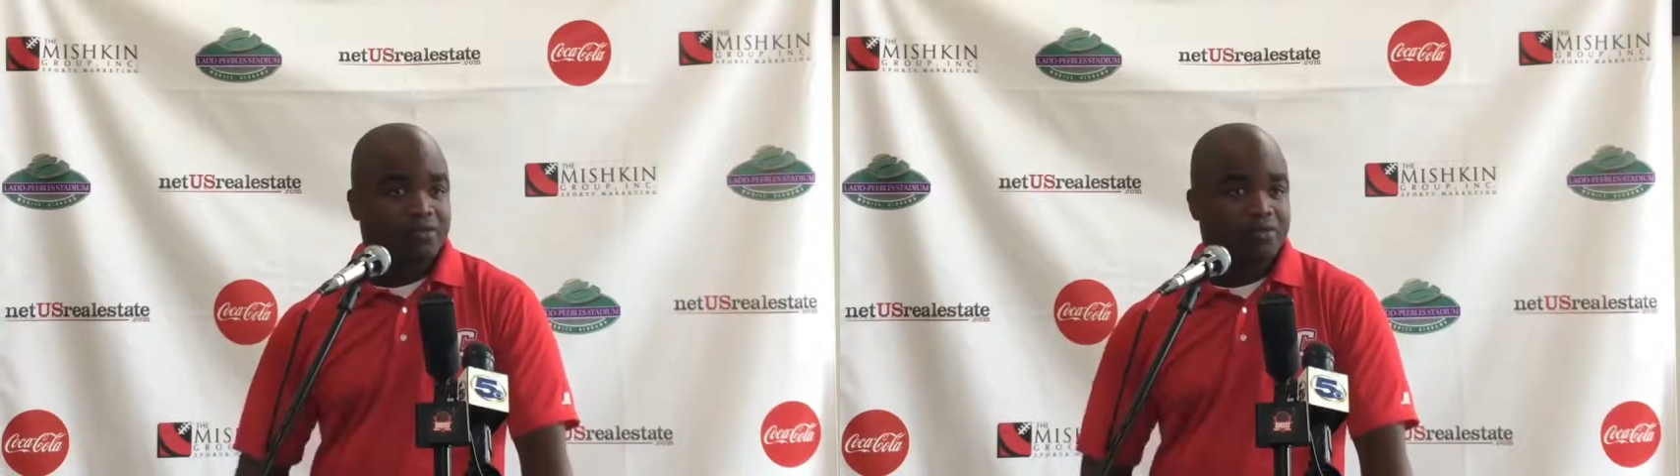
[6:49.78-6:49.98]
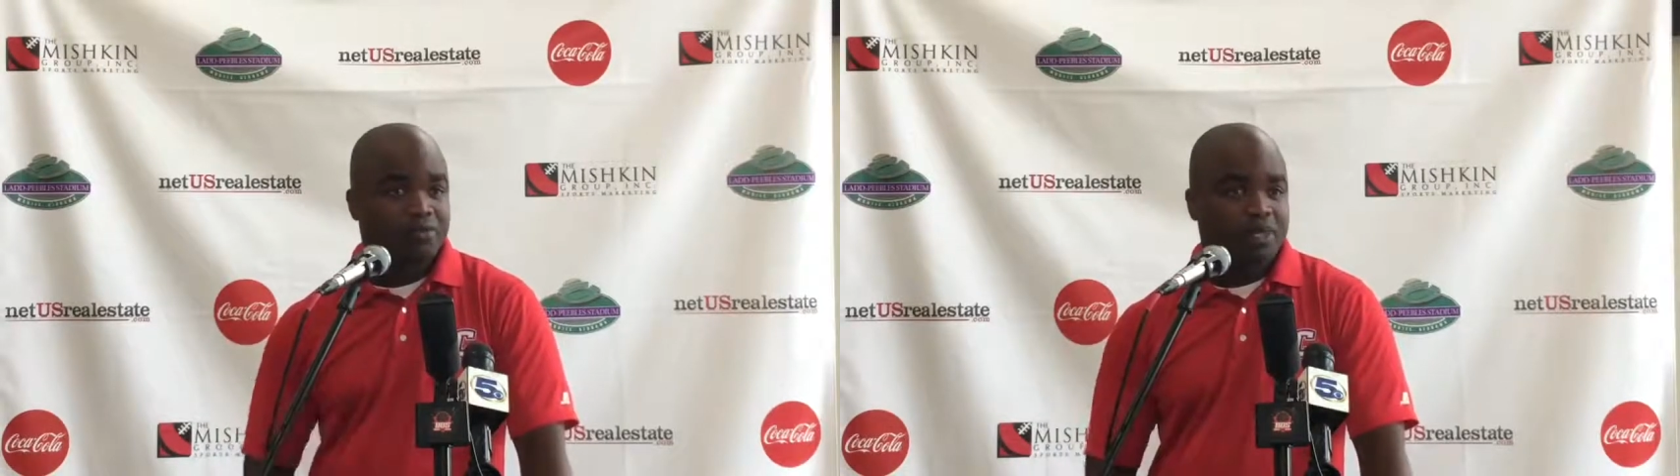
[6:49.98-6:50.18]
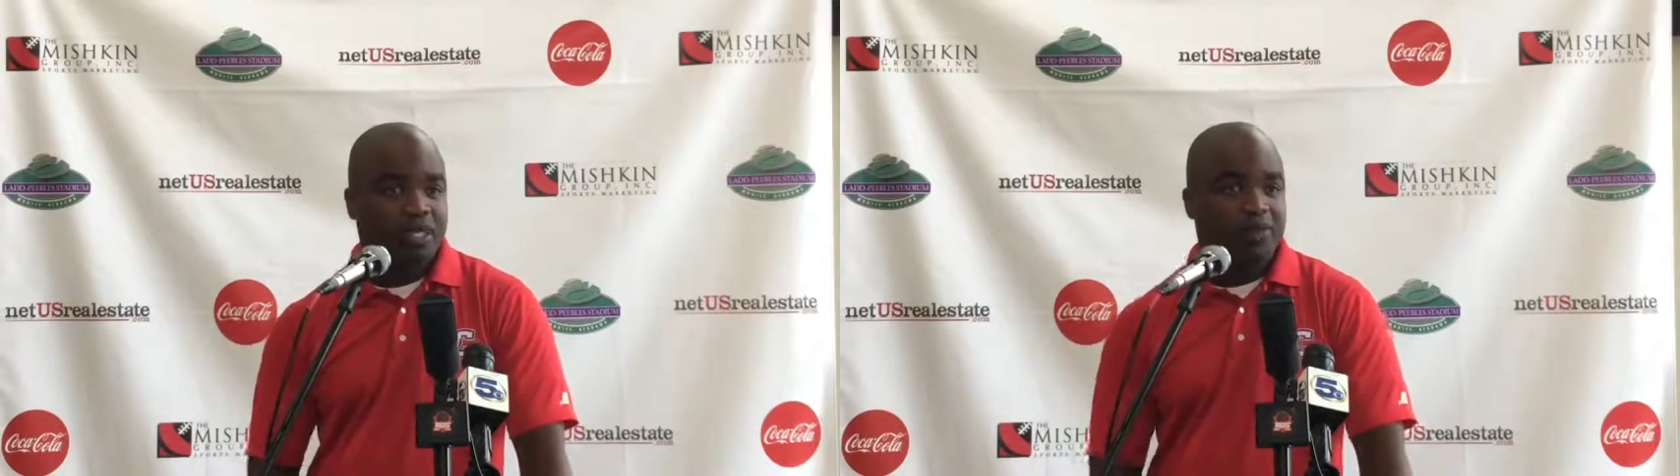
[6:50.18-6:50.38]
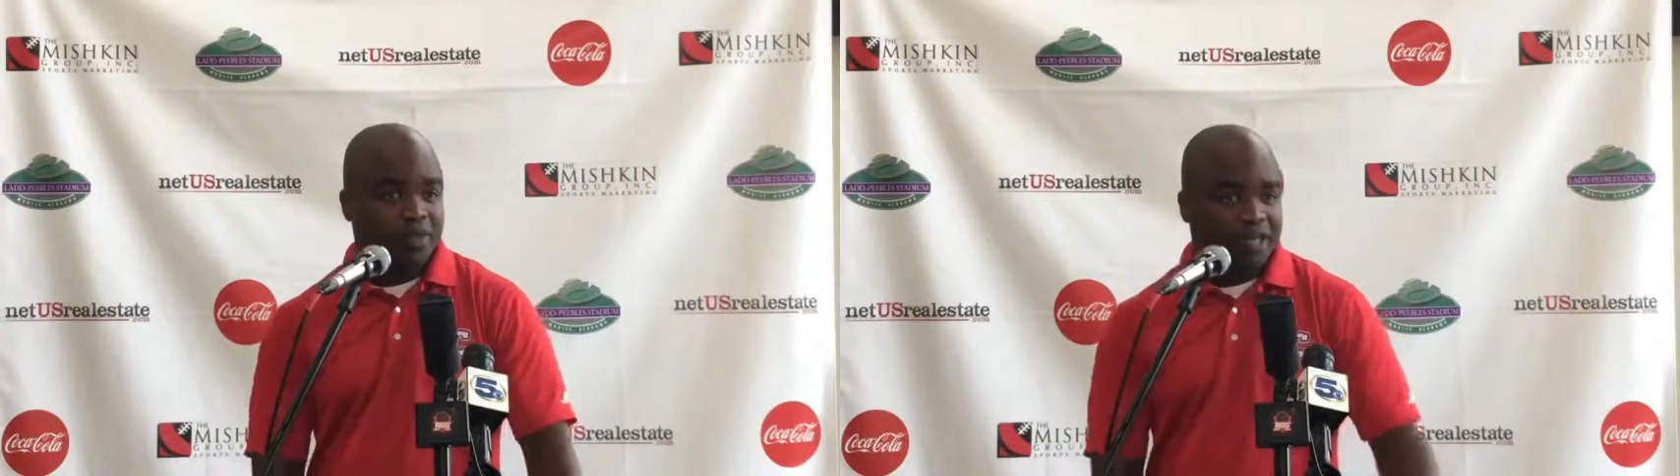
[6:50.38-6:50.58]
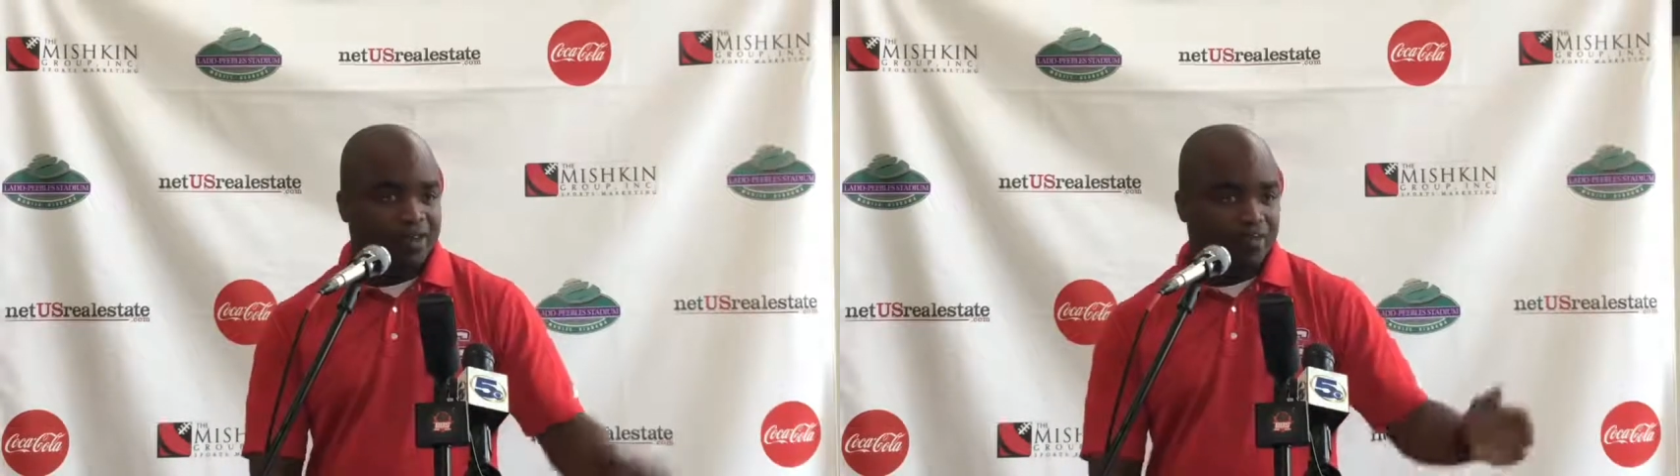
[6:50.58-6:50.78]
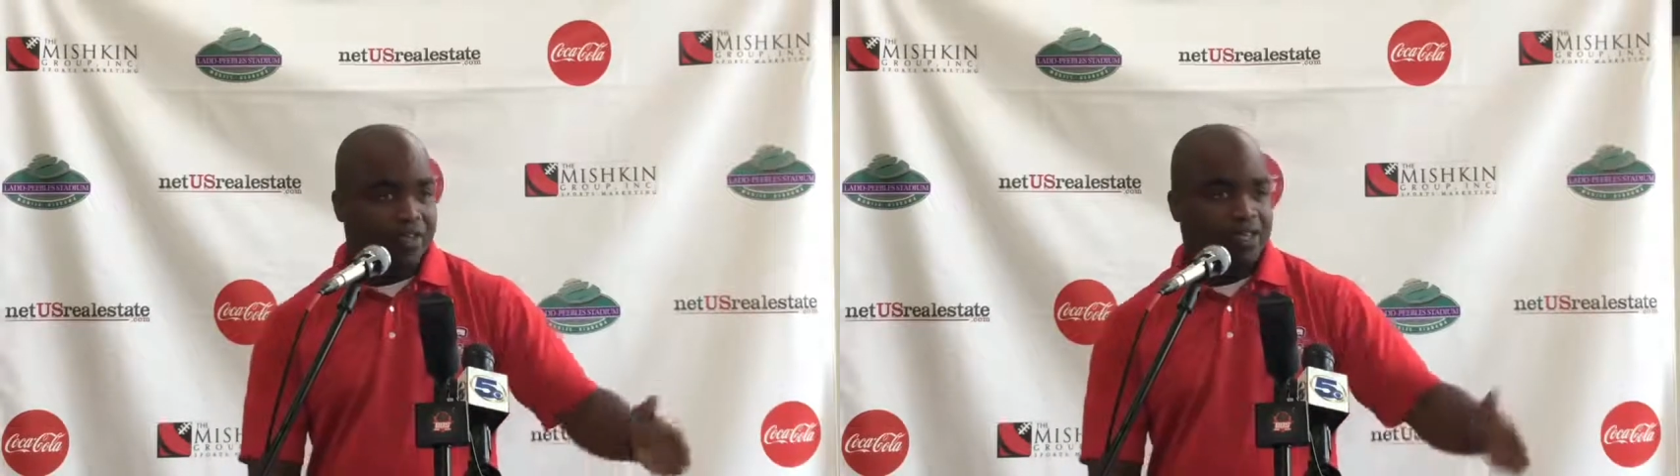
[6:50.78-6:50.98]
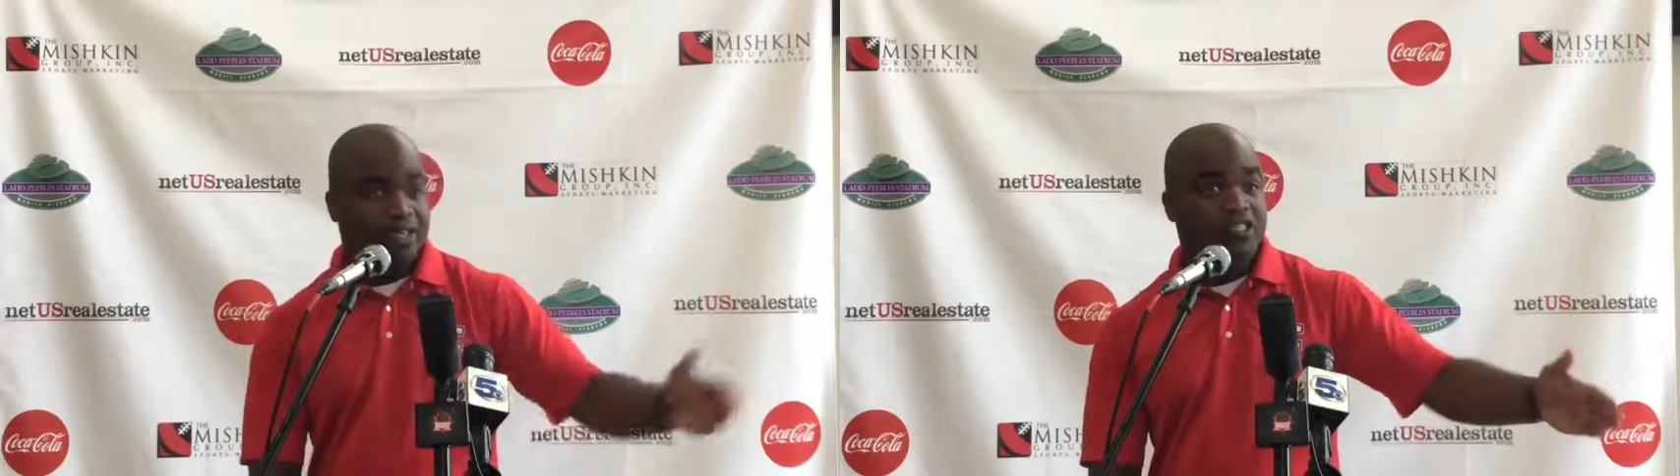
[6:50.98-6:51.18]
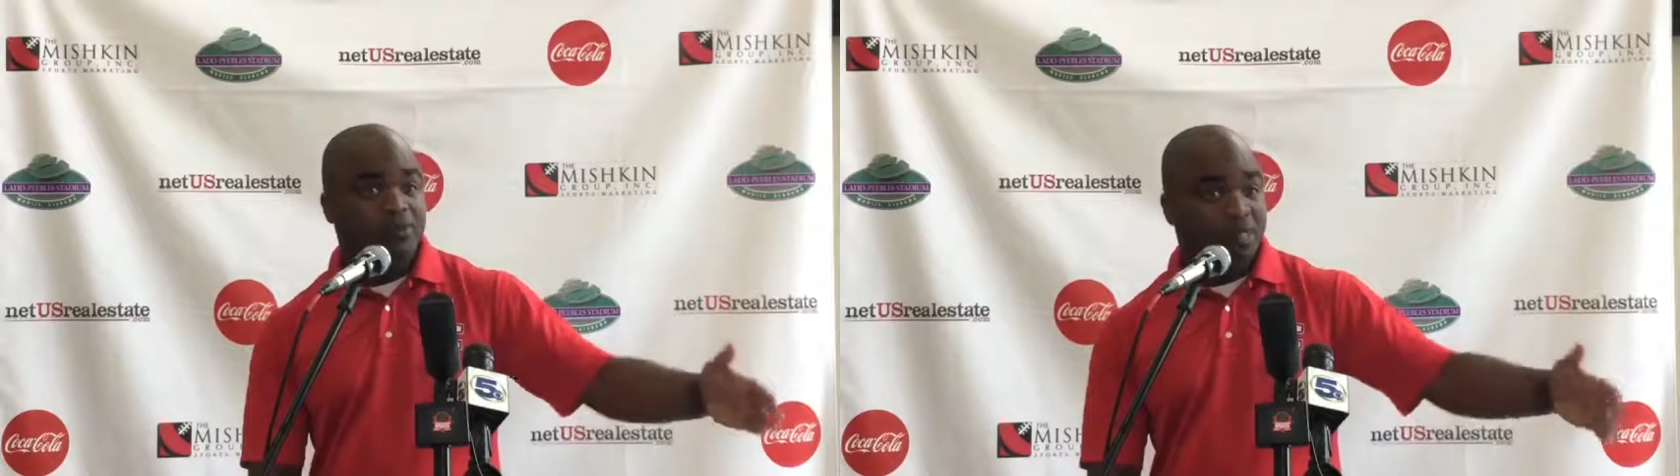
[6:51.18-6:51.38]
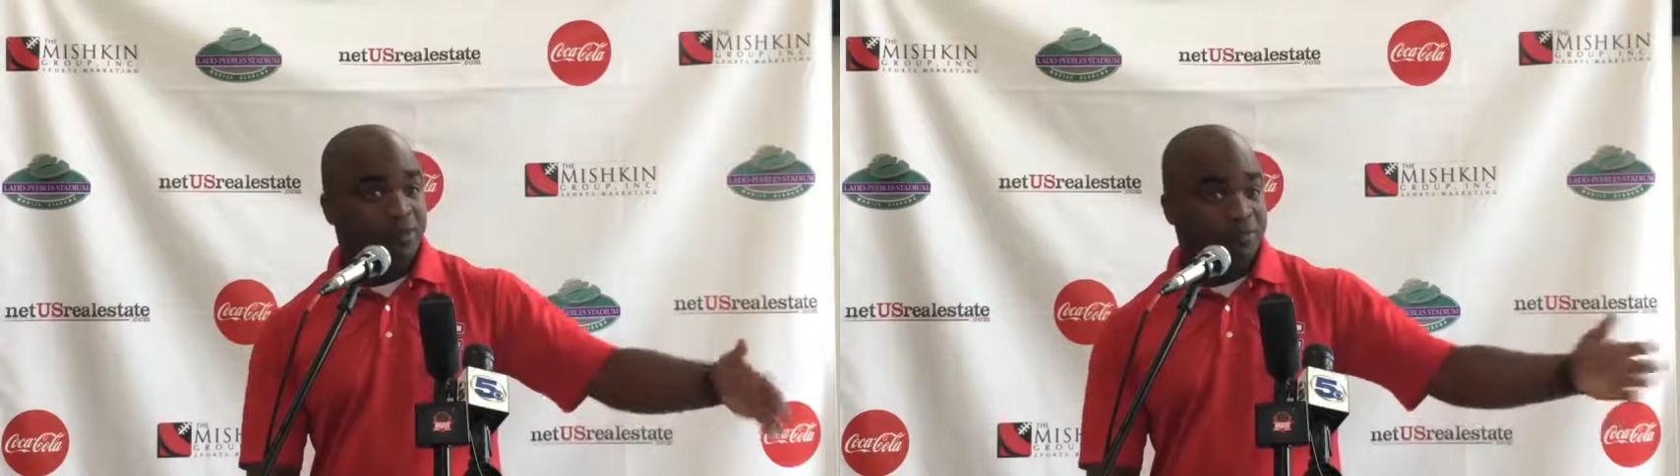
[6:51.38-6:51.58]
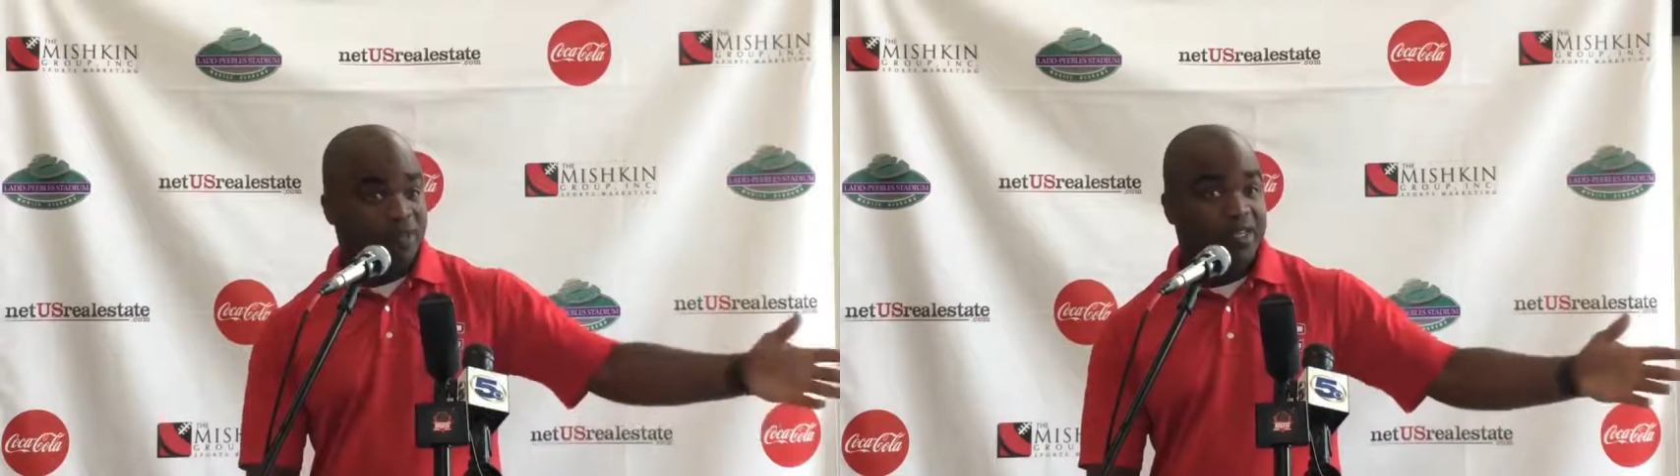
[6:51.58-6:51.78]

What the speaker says: But I would like for our kids to be able to